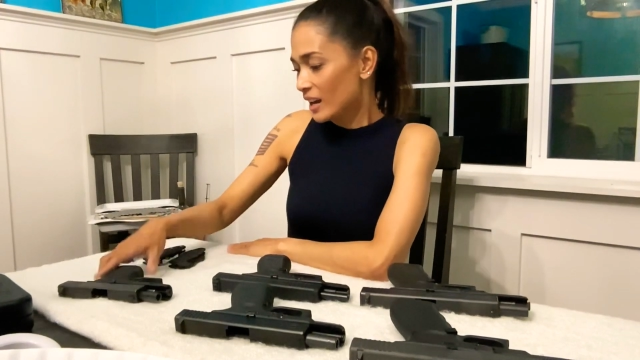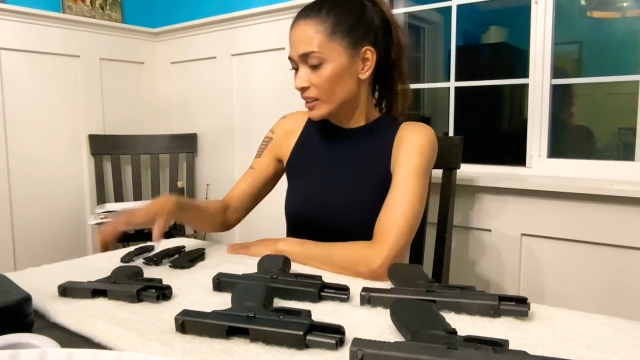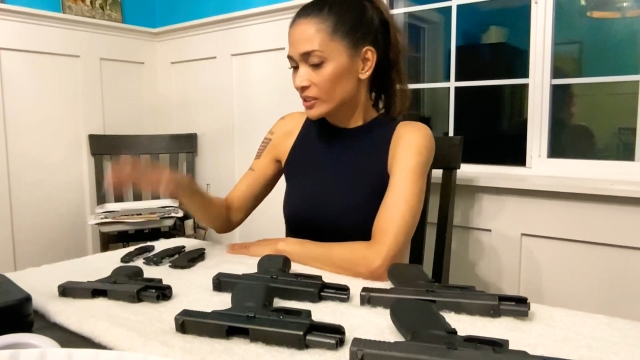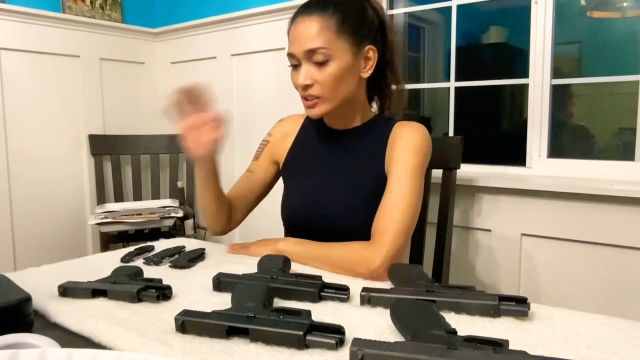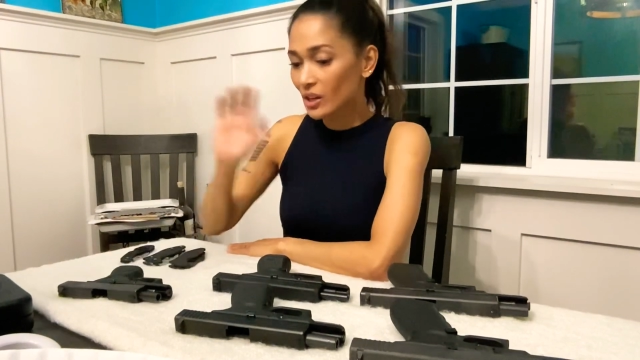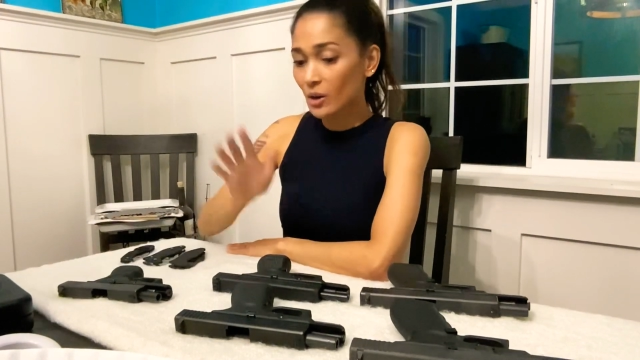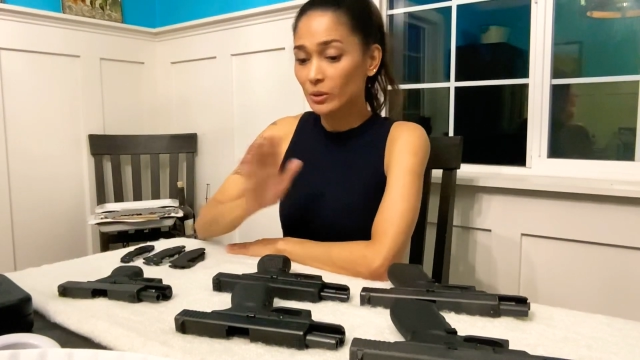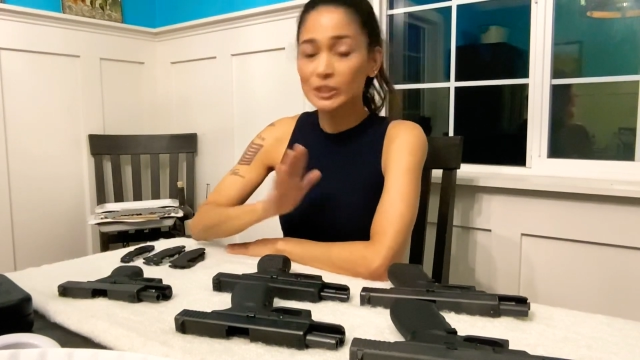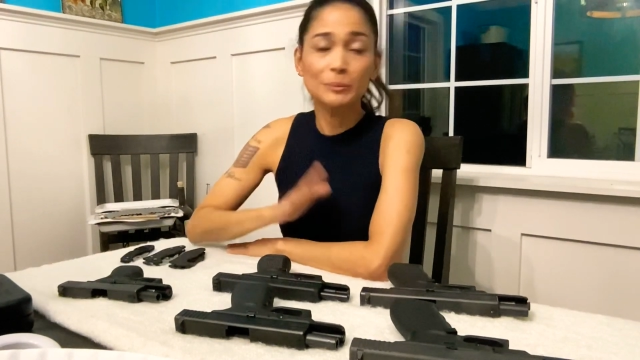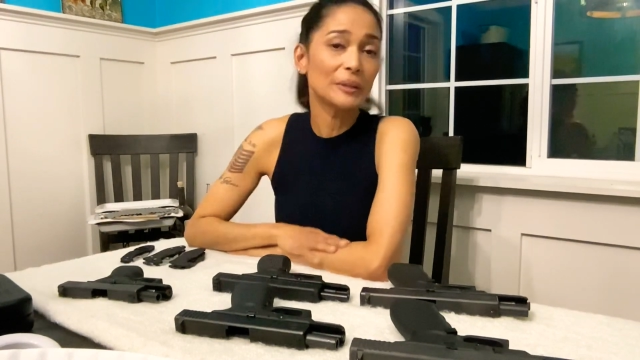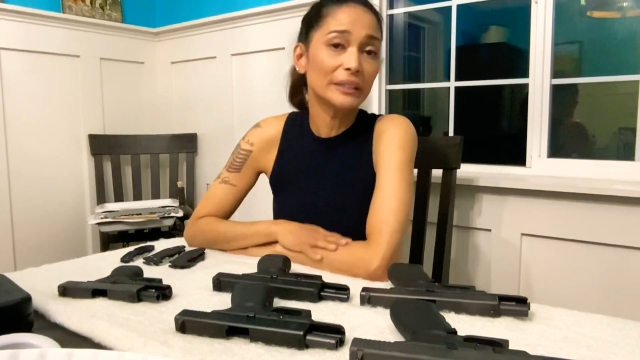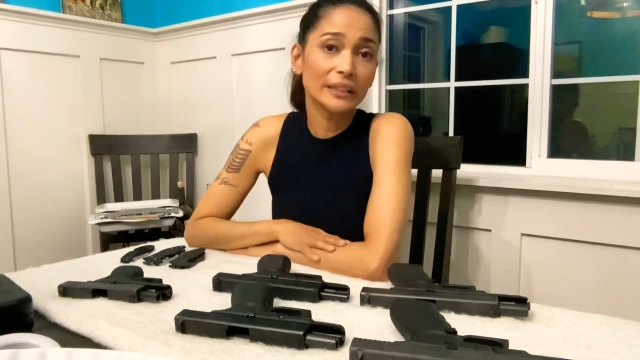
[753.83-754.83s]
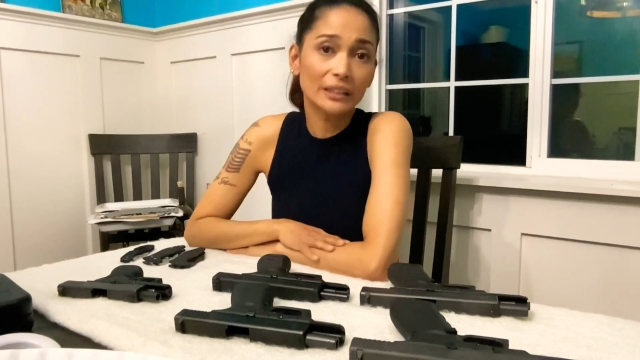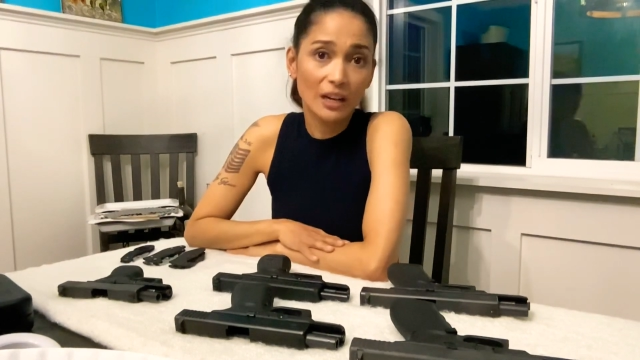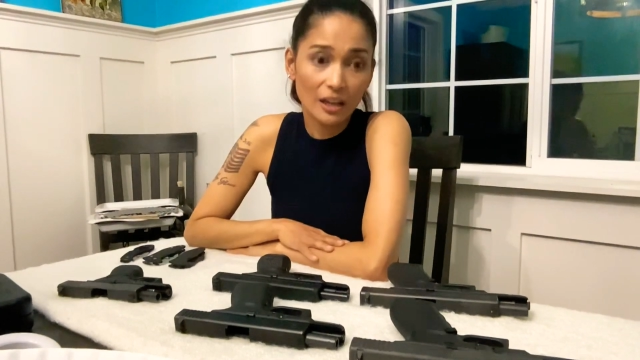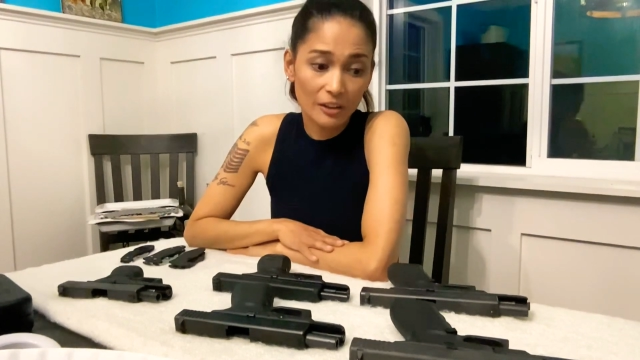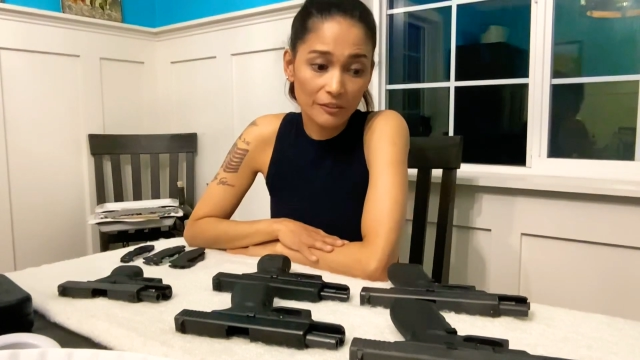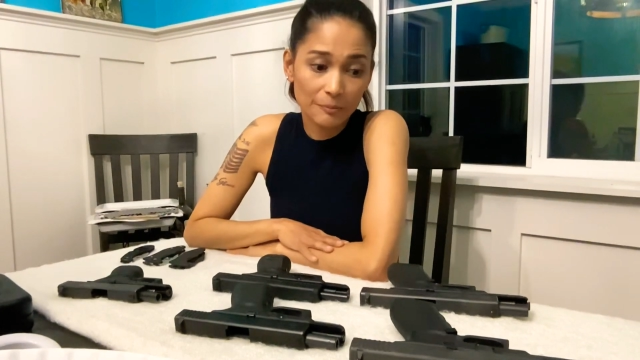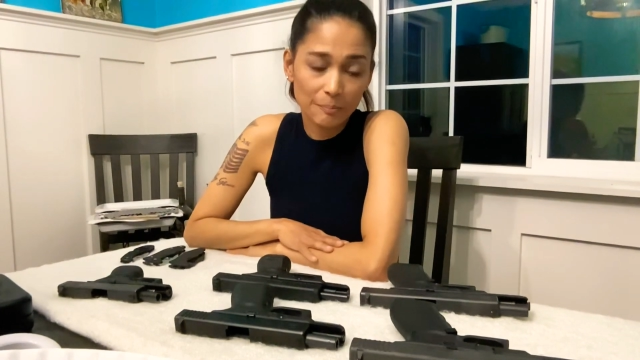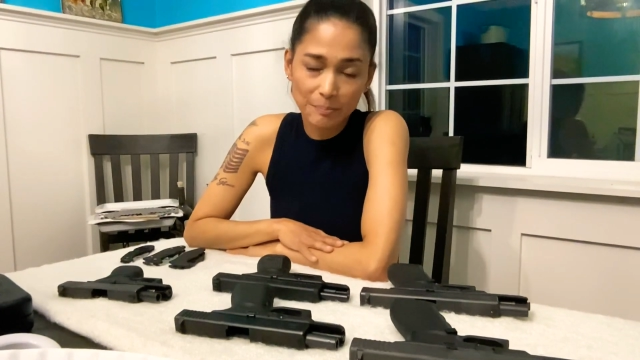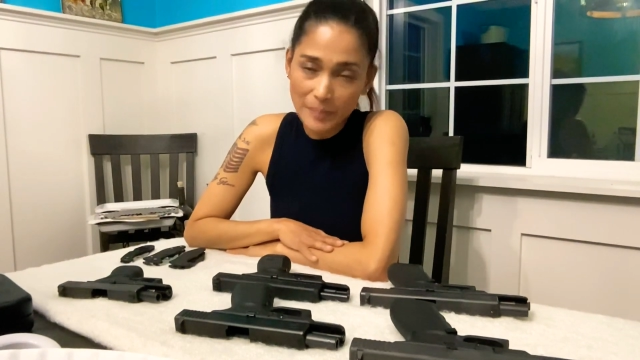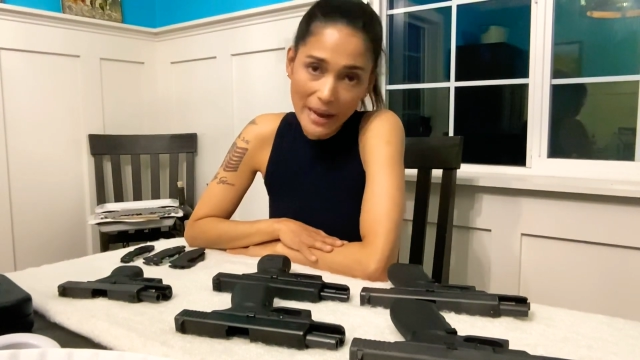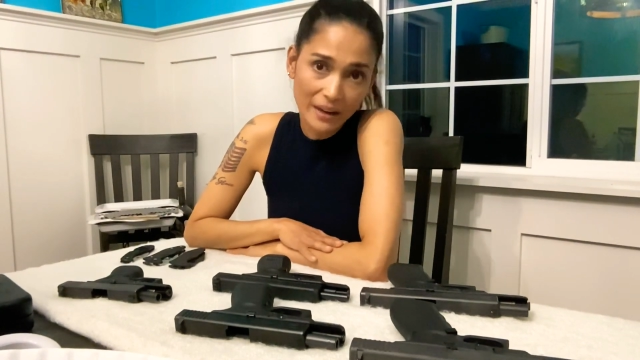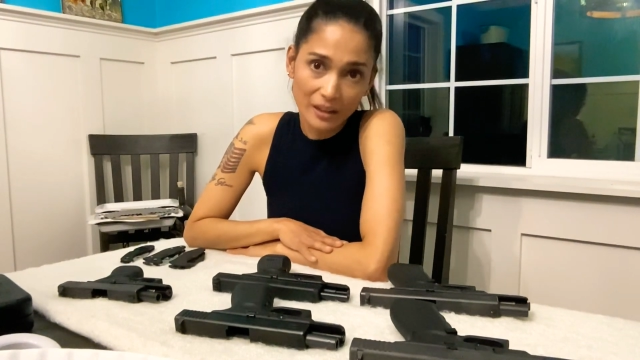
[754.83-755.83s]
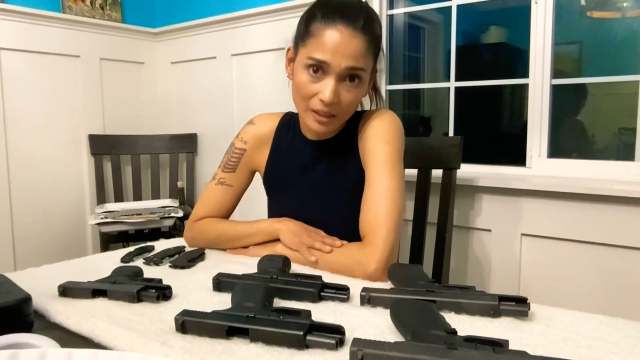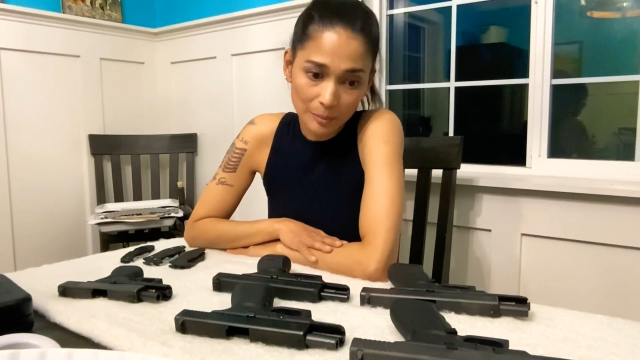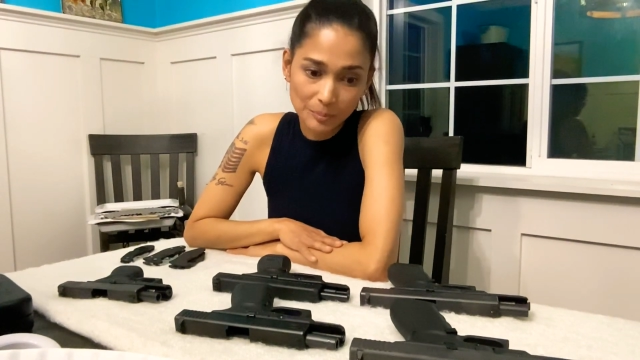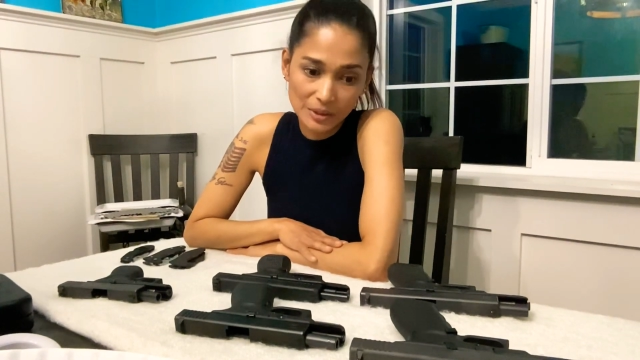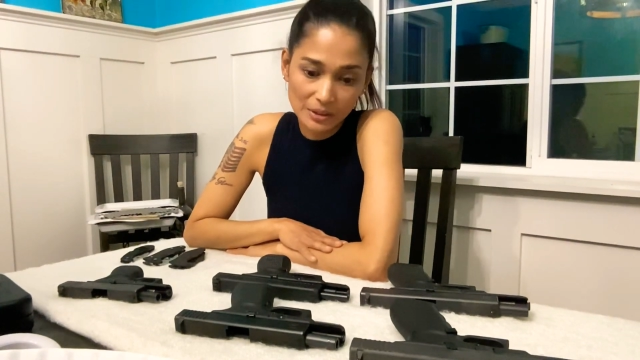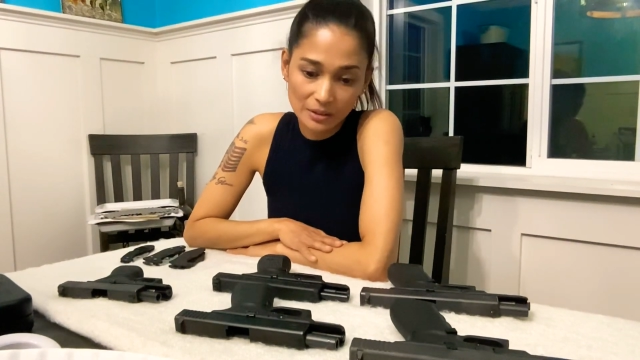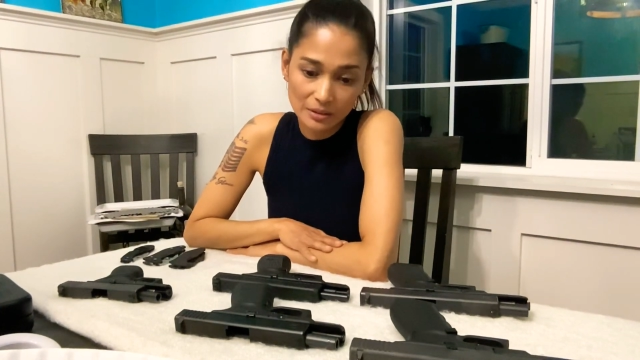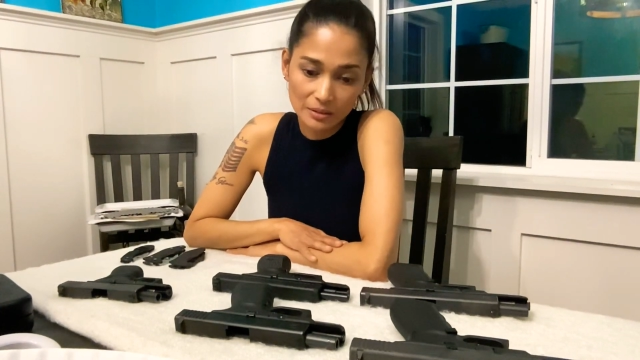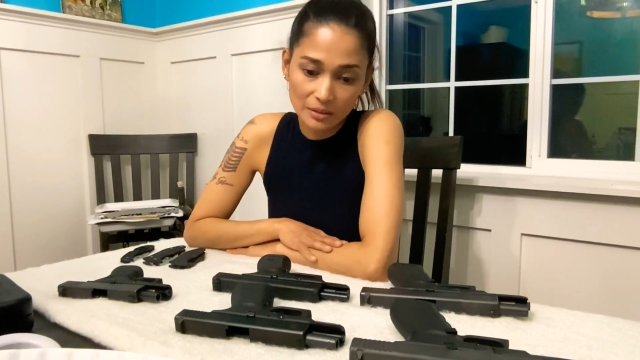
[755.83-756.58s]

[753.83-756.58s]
so speaking of backups,